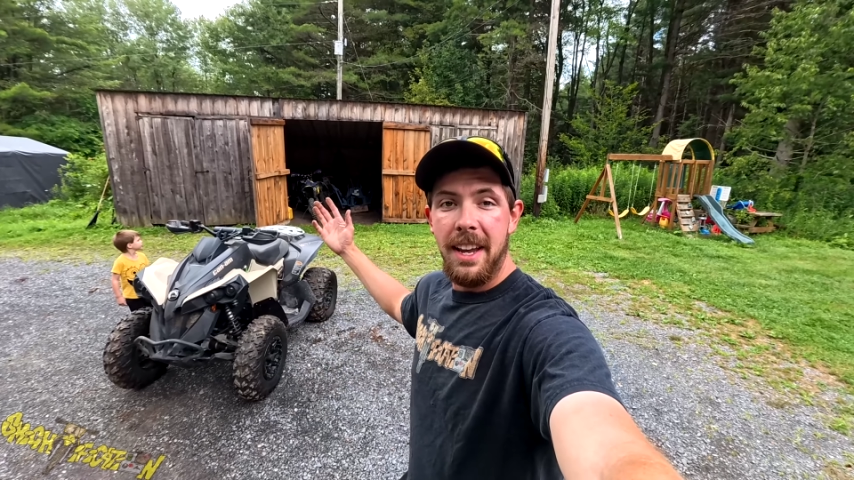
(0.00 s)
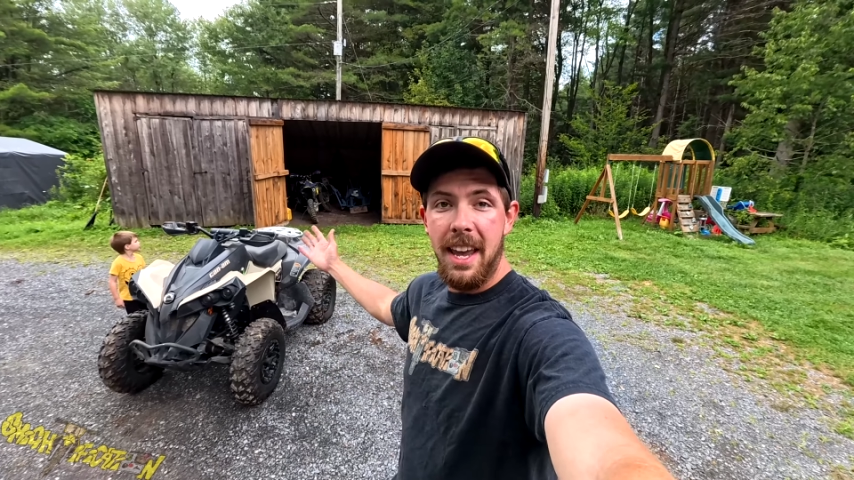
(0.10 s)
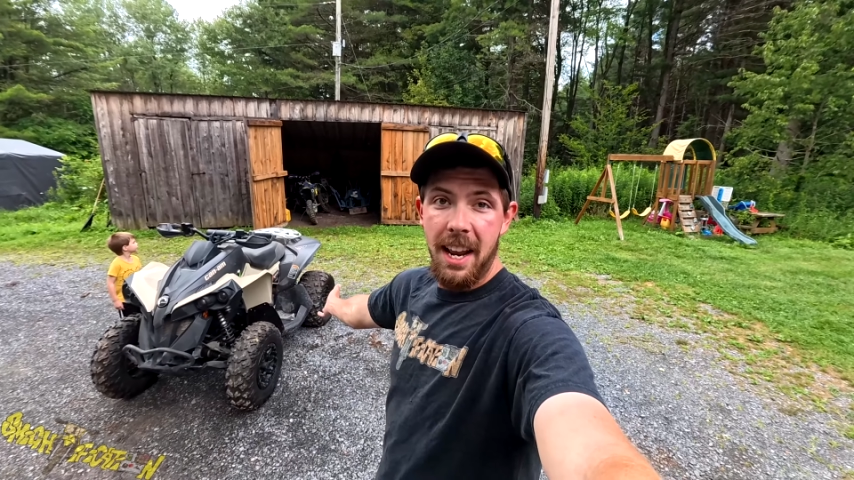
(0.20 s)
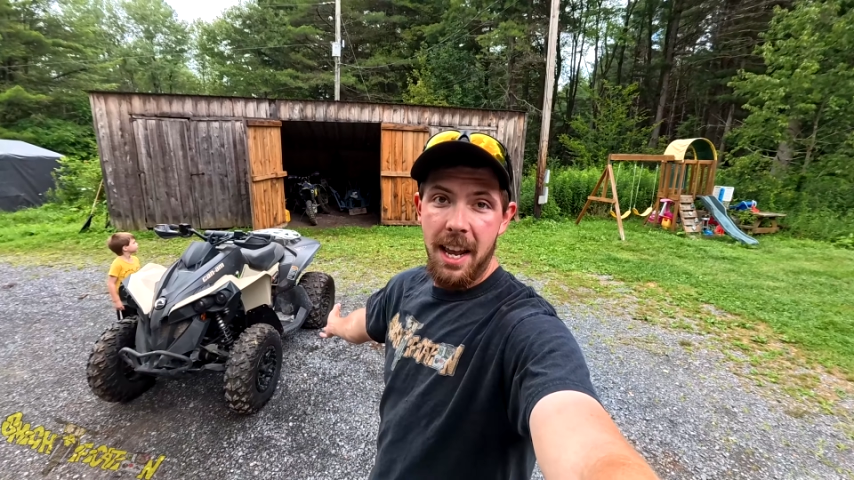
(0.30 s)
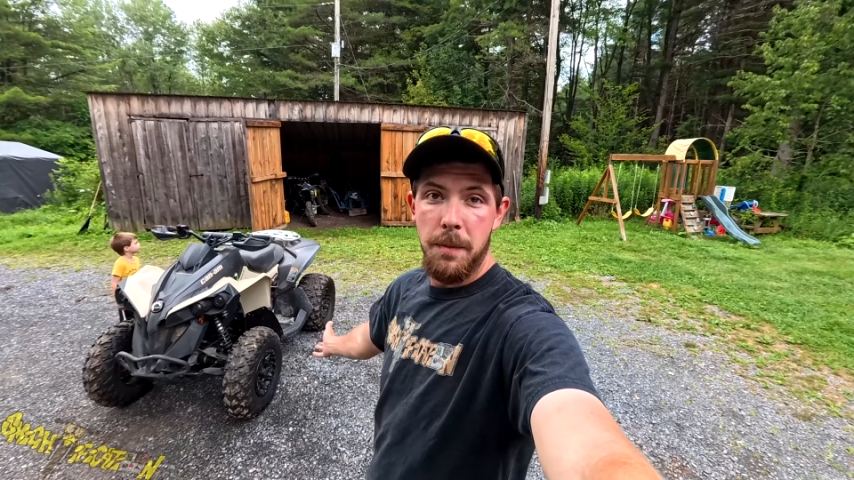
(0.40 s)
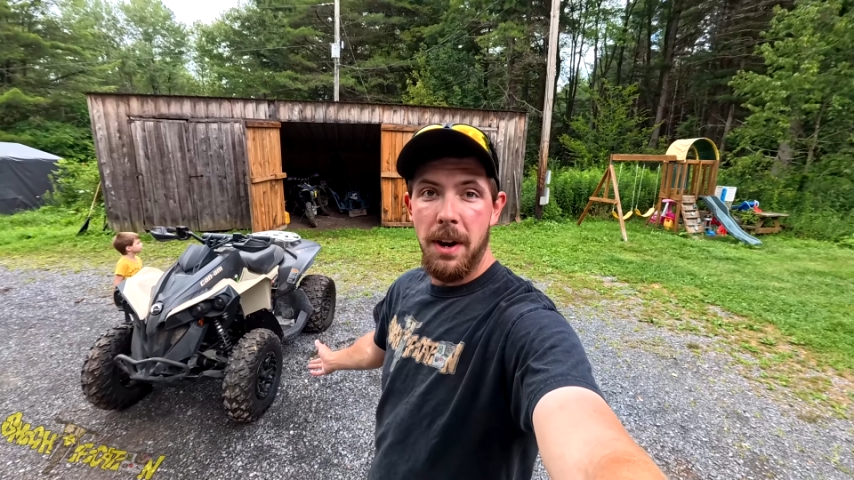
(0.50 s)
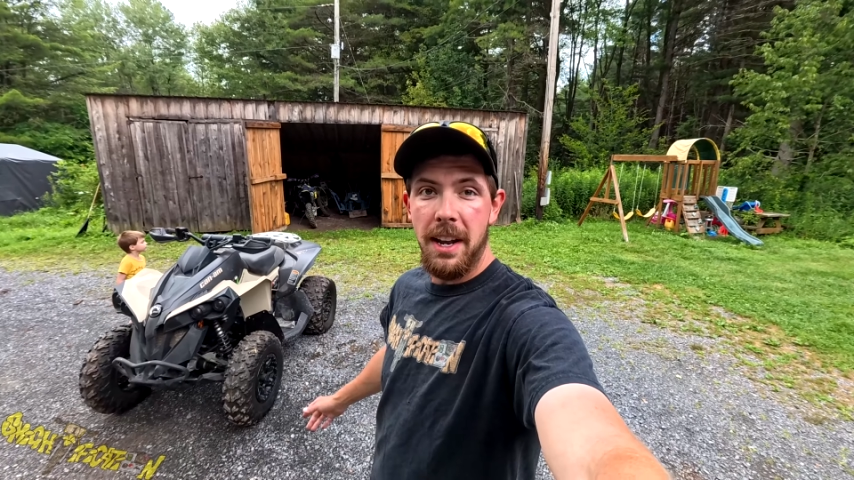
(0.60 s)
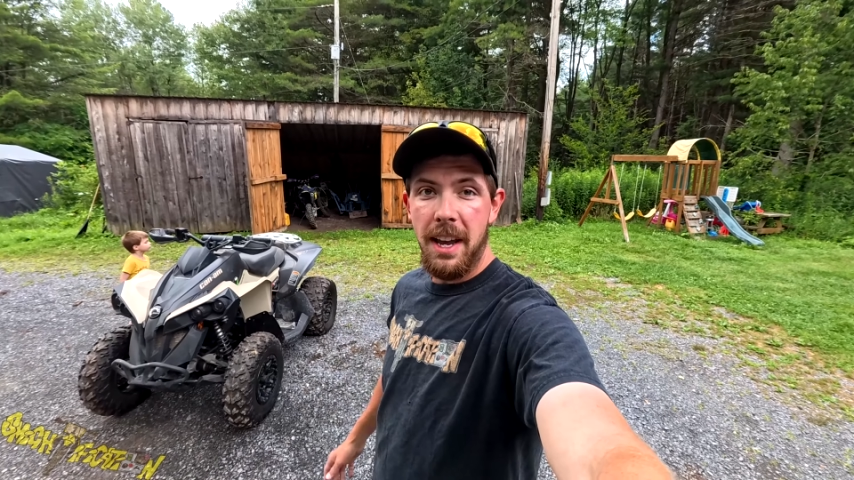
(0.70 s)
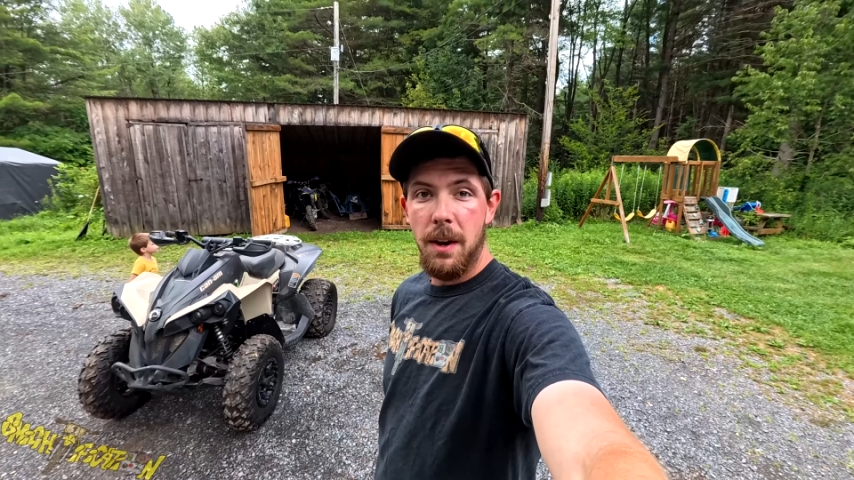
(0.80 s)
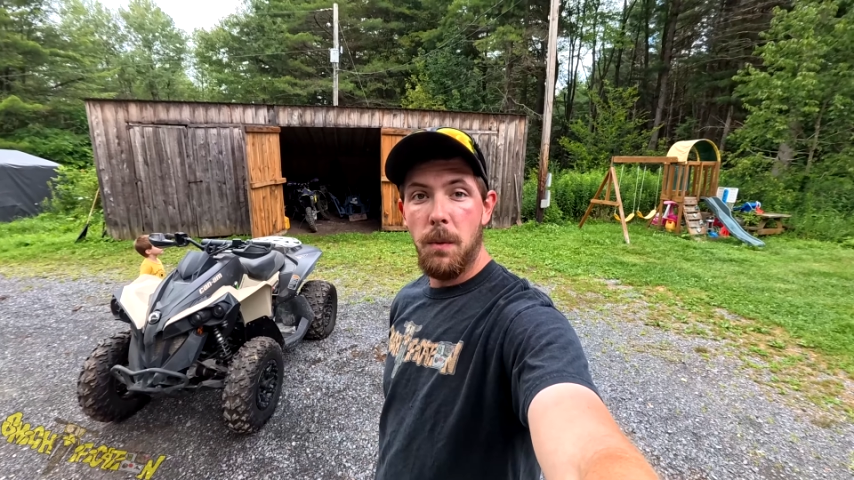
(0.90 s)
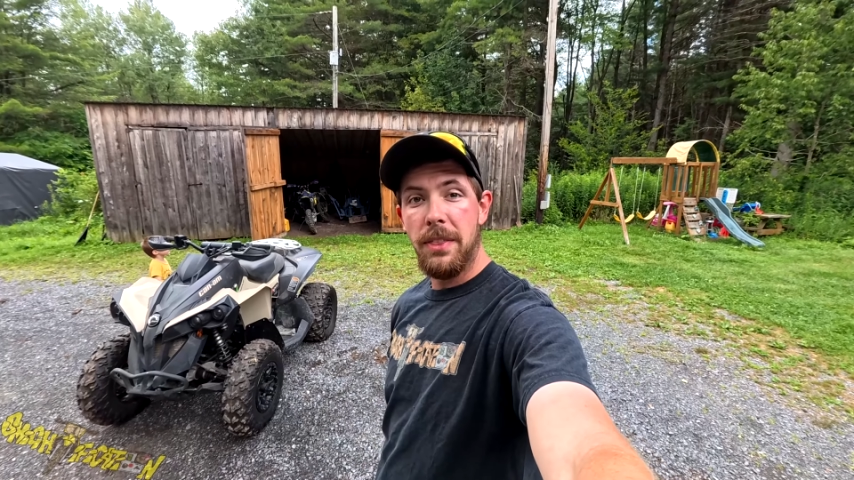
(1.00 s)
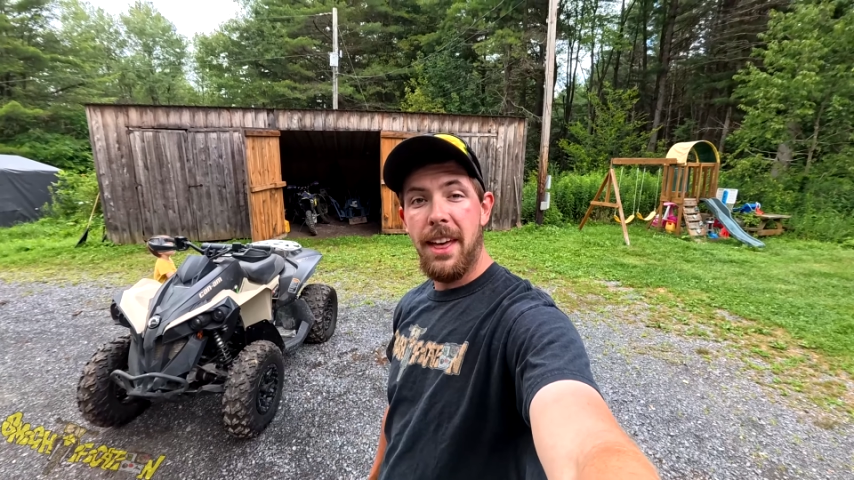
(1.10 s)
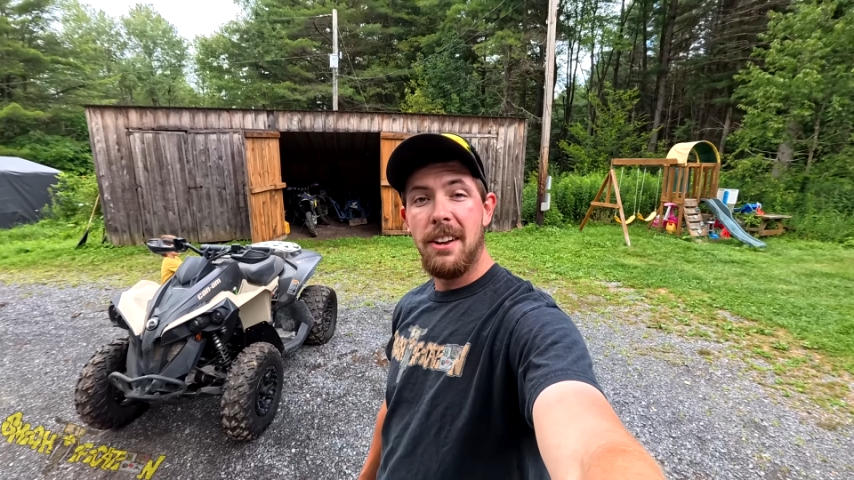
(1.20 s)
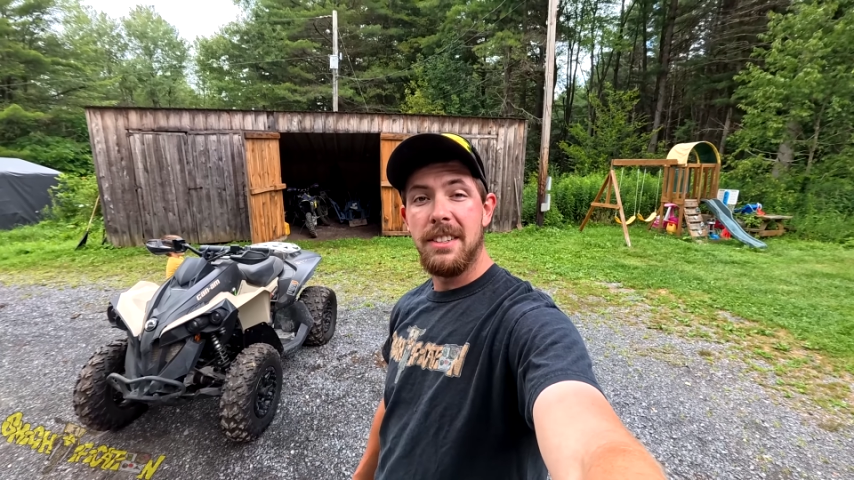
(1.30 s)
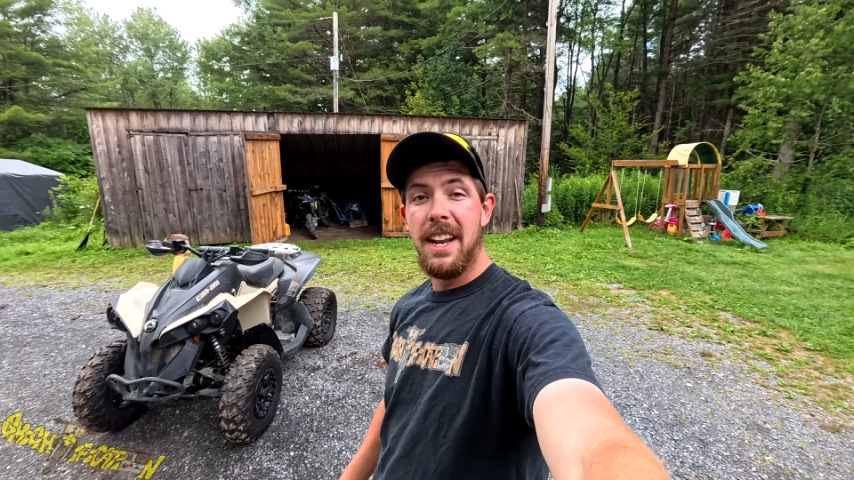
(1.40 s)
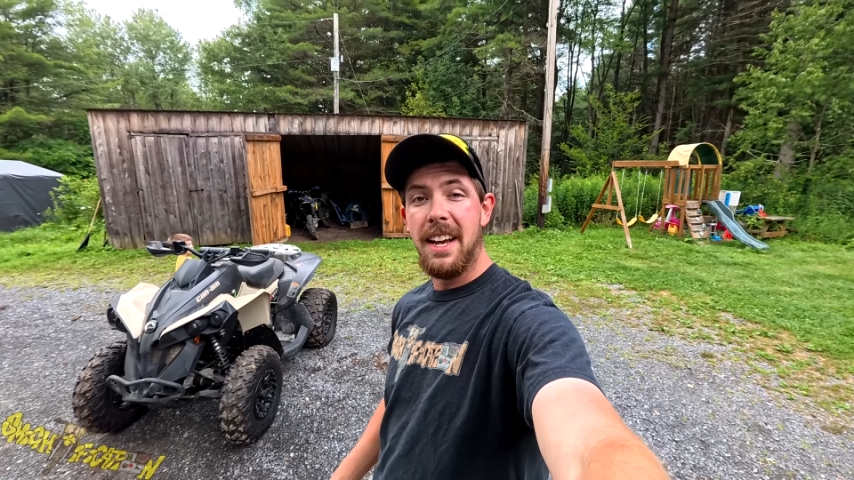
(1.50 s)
Am Renegade 1000